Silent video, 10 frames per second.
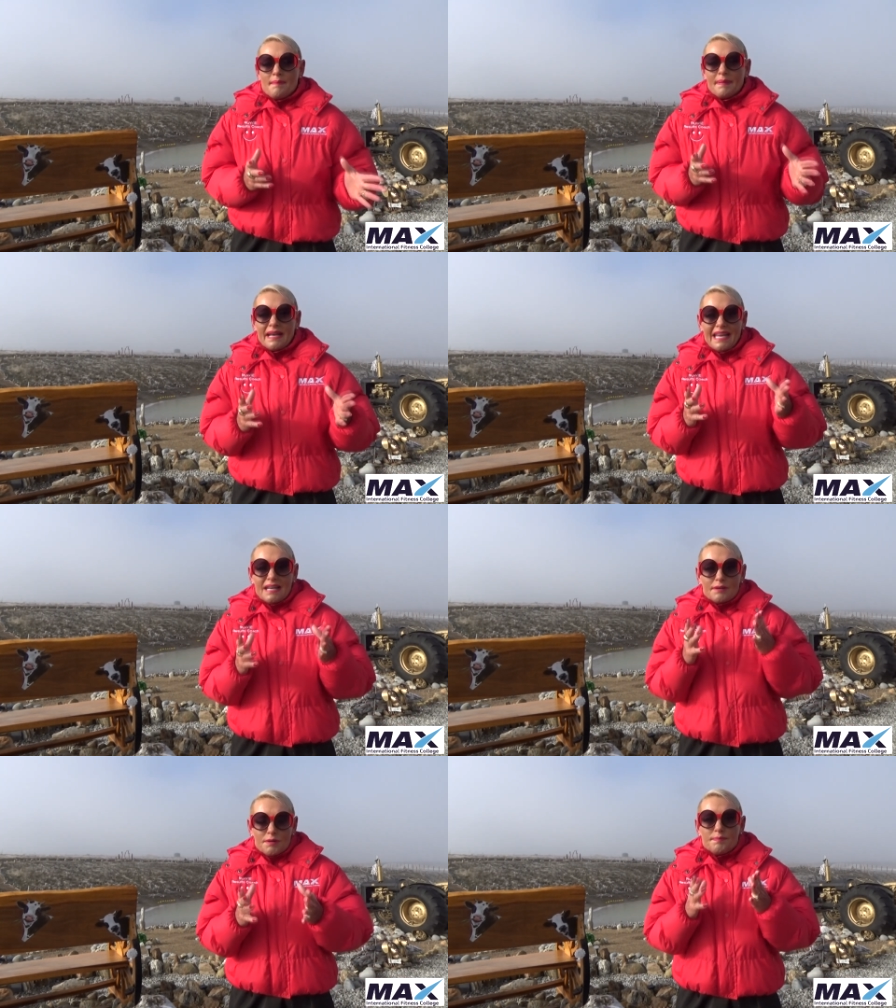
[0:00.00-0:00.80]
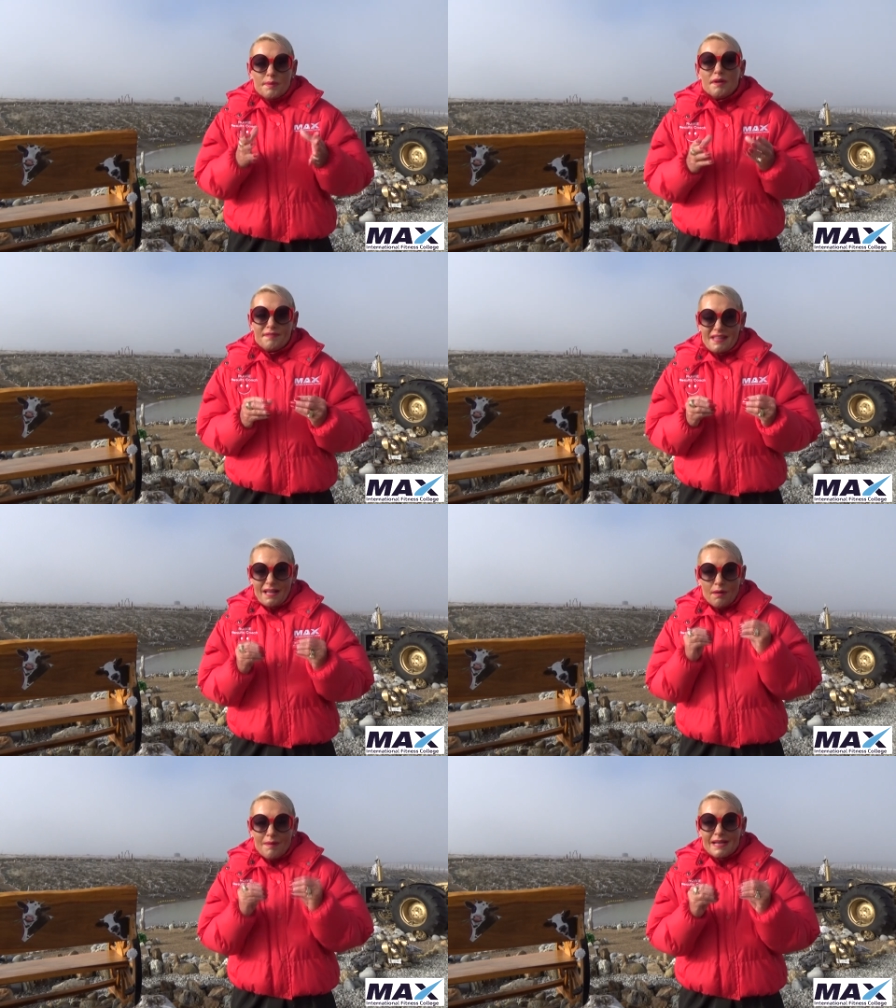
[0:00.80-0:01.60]
But in a good movie,
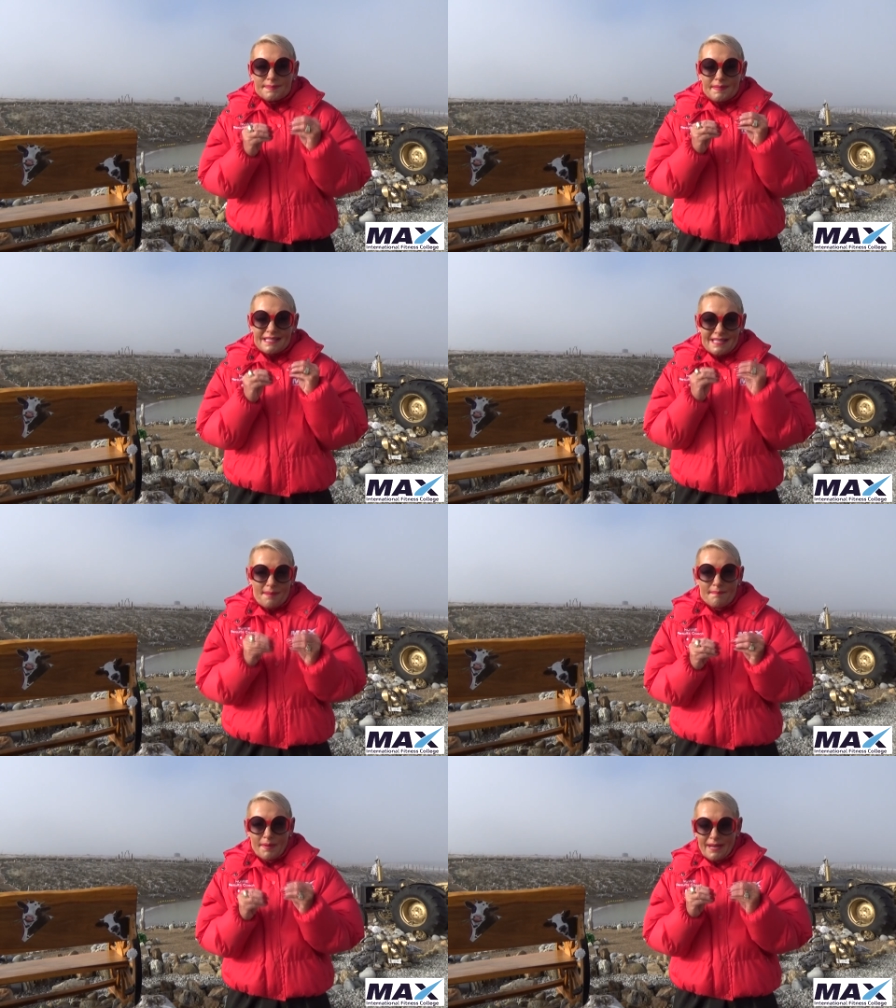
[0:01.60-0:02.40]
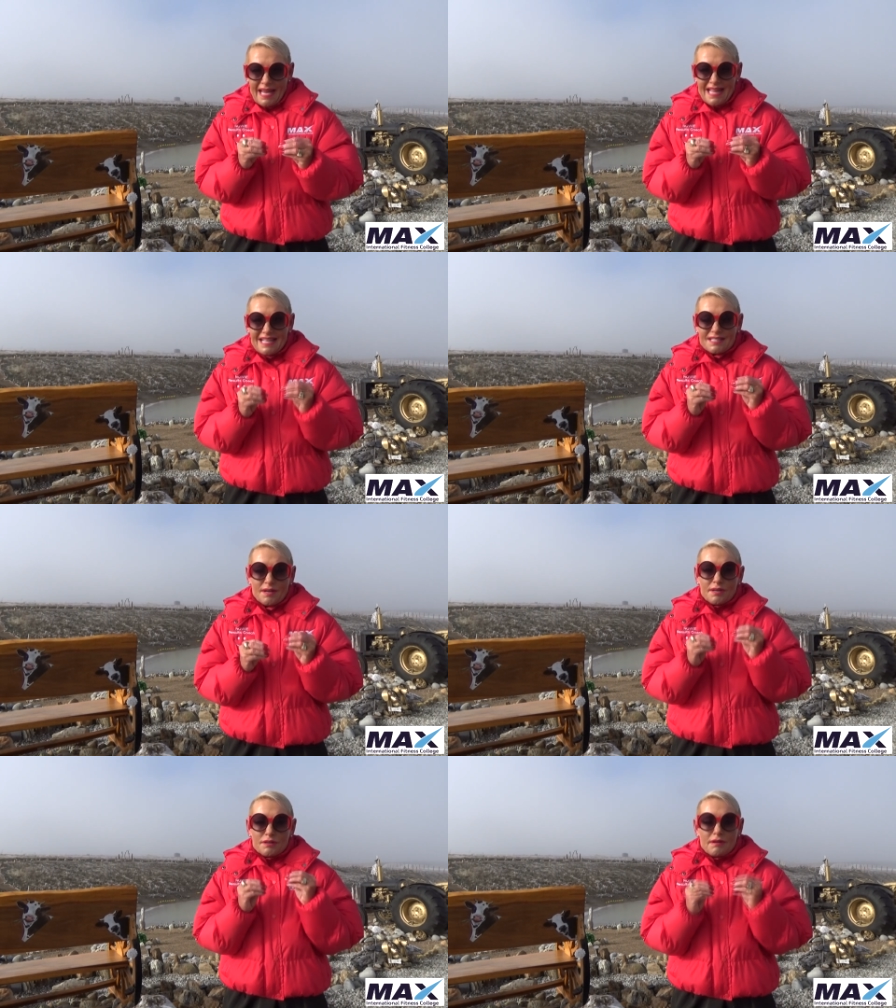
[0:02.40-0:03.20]
there'll always be somebody that's
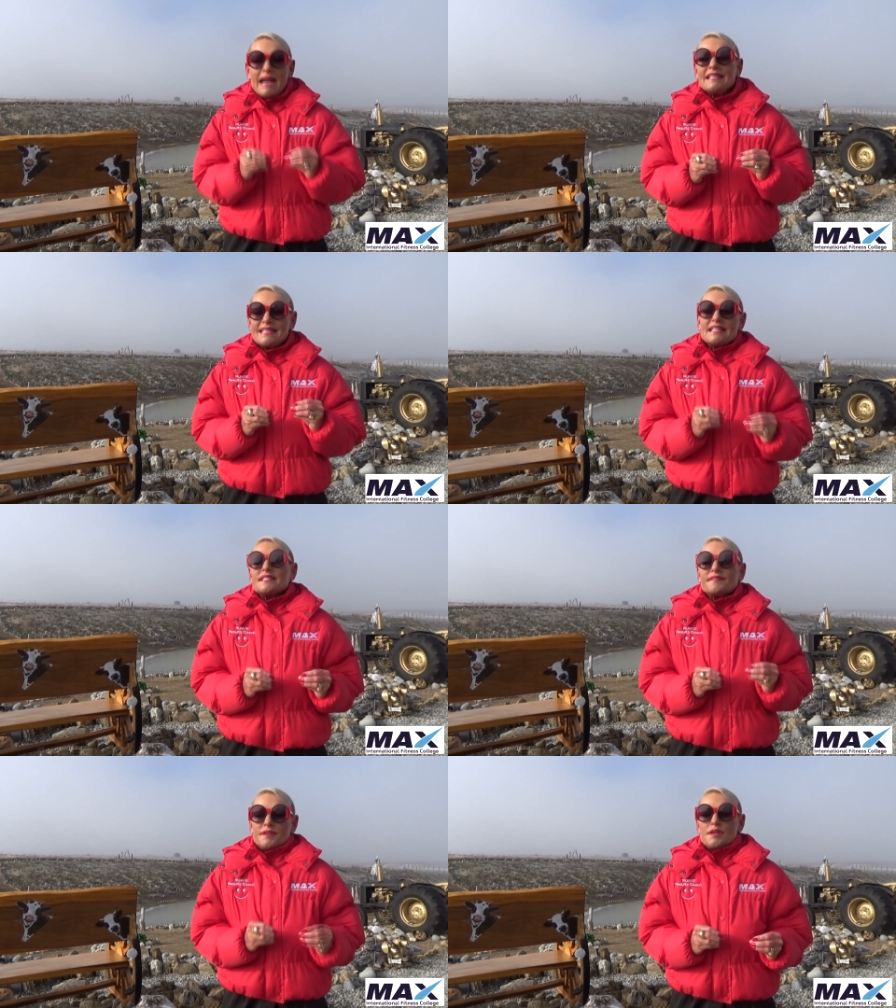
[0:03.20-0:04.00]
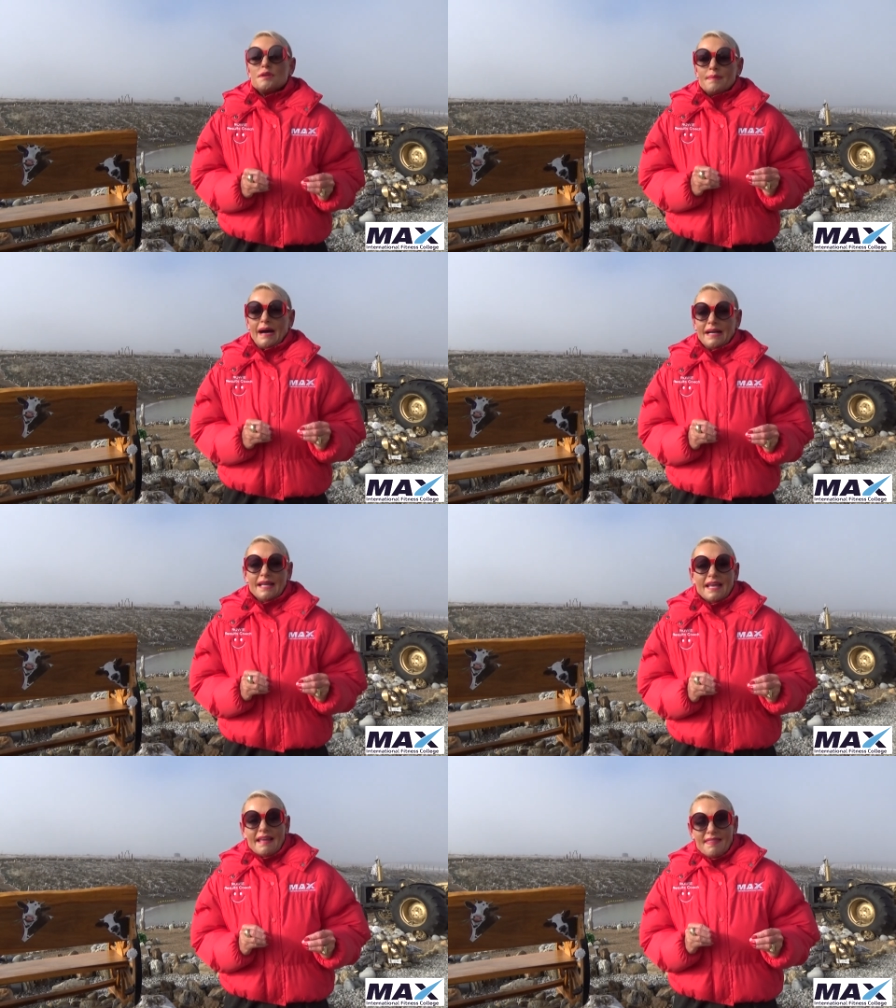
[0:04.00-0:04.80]
got a great sense of humour
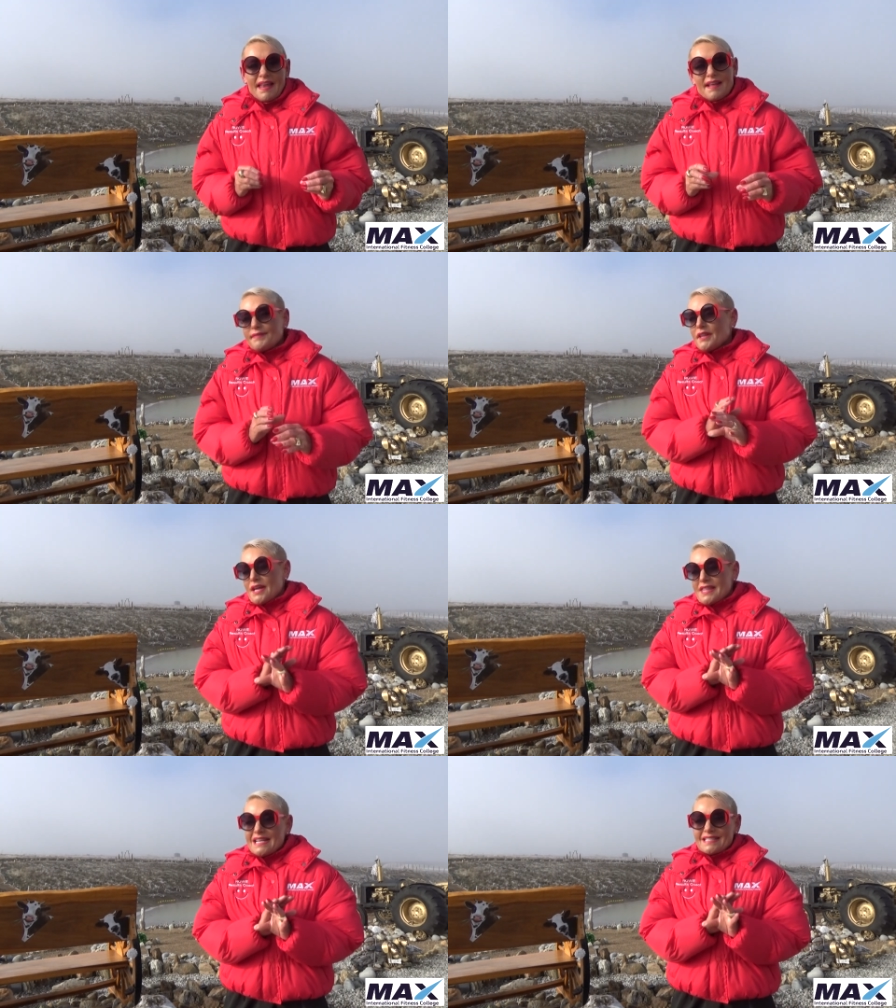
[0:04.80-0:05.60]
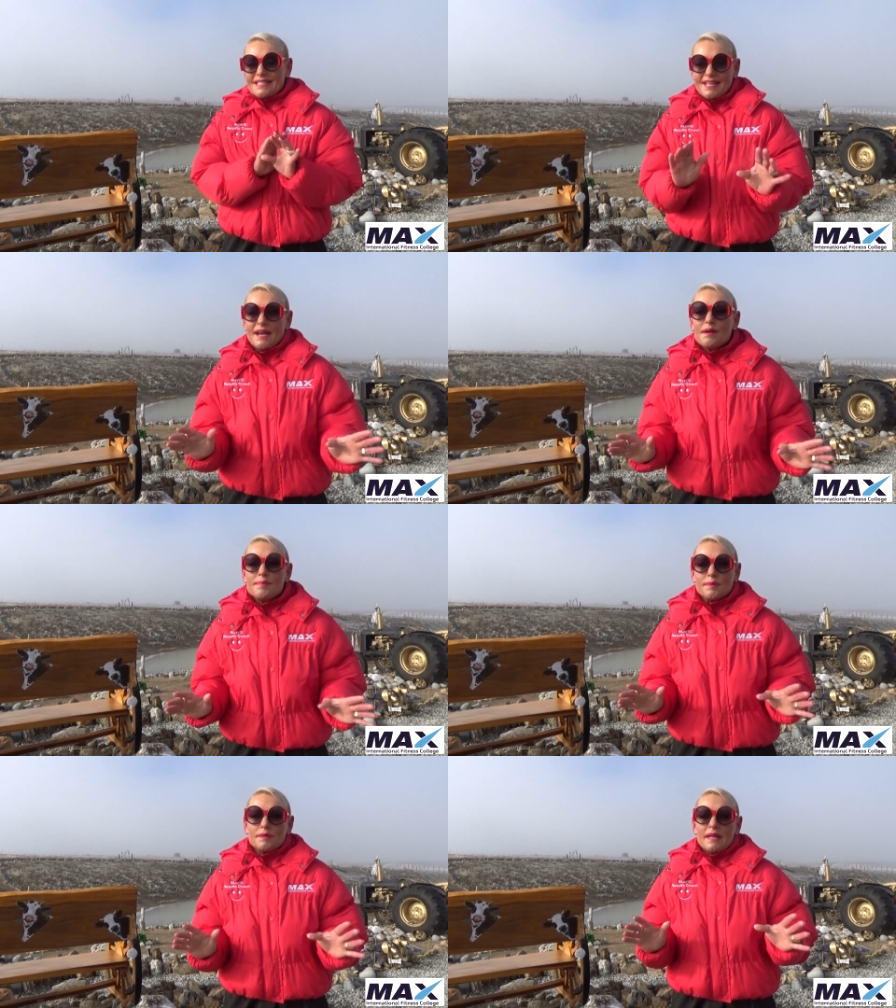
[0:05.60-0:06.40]
that even though things are
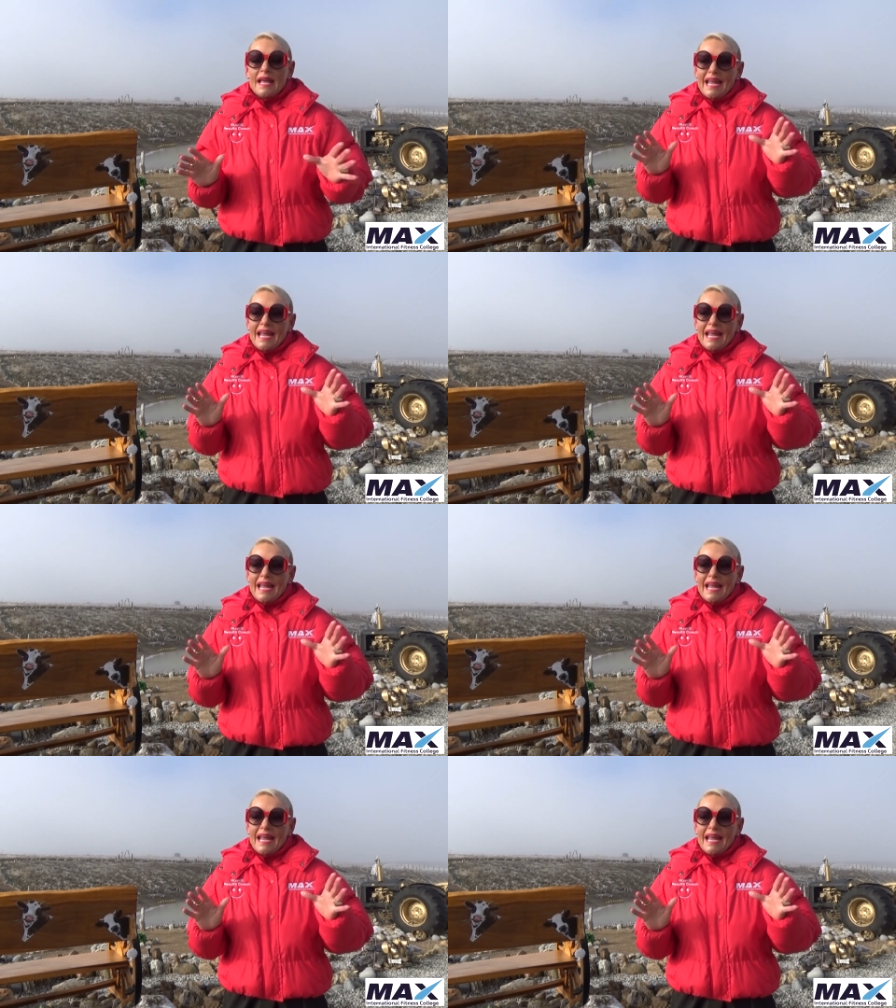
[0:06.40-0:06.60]
terrible,